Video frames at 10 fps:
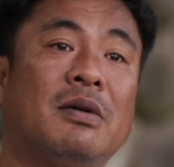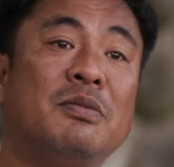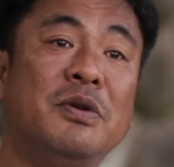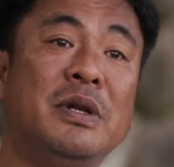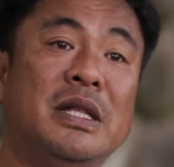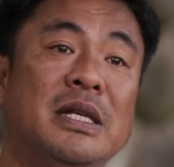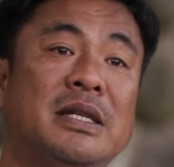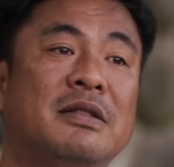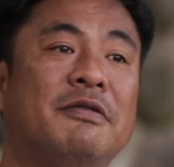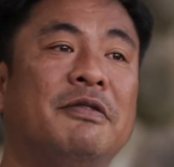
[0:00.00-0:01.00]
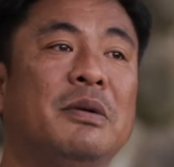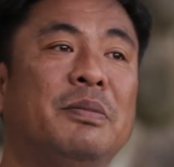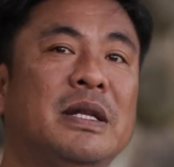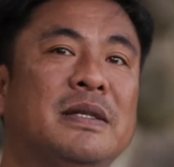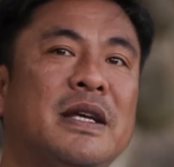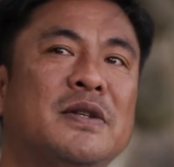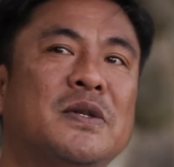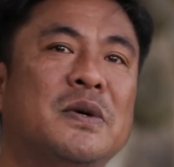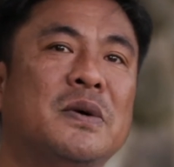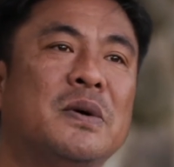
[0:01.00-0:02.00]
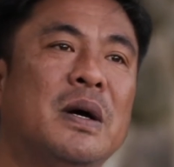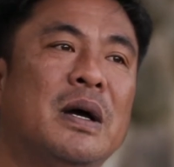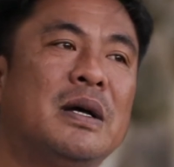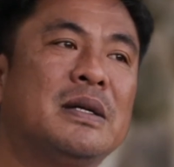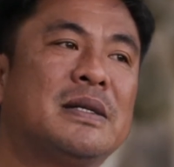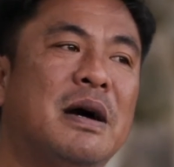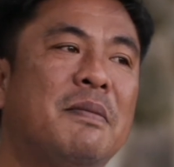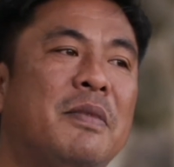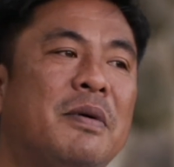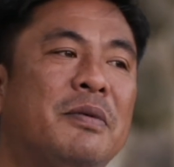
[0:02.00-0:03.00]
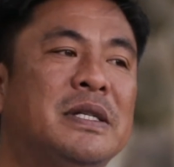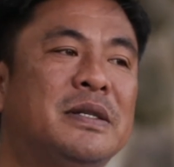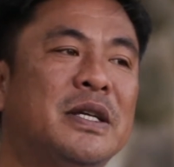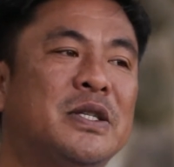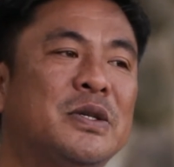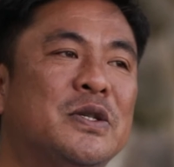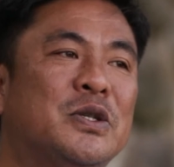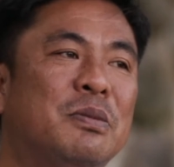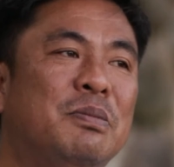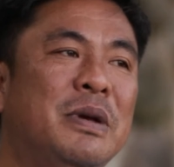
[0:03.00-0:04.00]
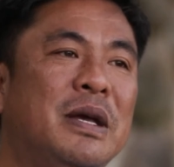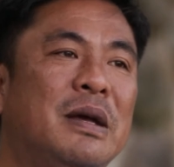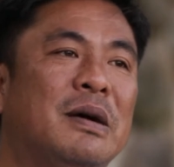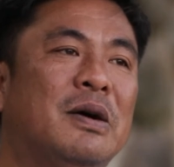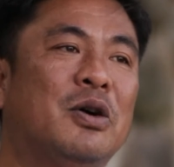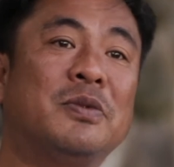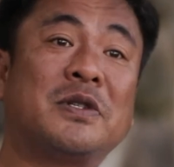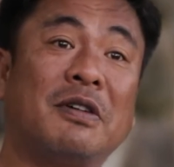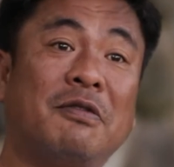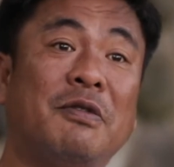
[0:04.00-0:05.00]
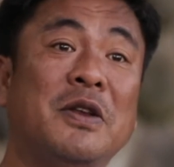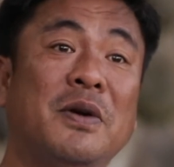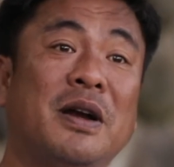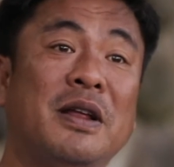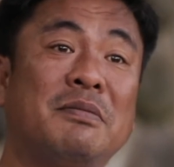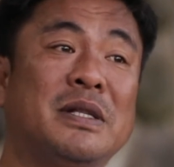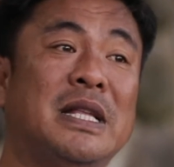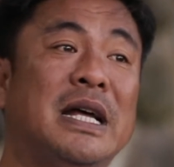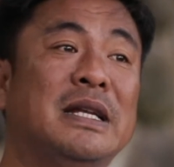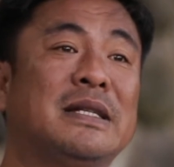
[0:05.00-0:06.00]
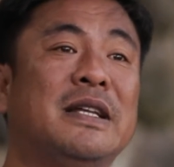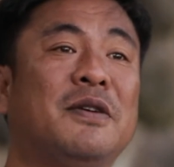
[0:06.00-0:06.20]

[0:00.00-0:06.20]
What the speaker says: communities in the Philippines, and so some restrictions should be observed when you are in Batanes.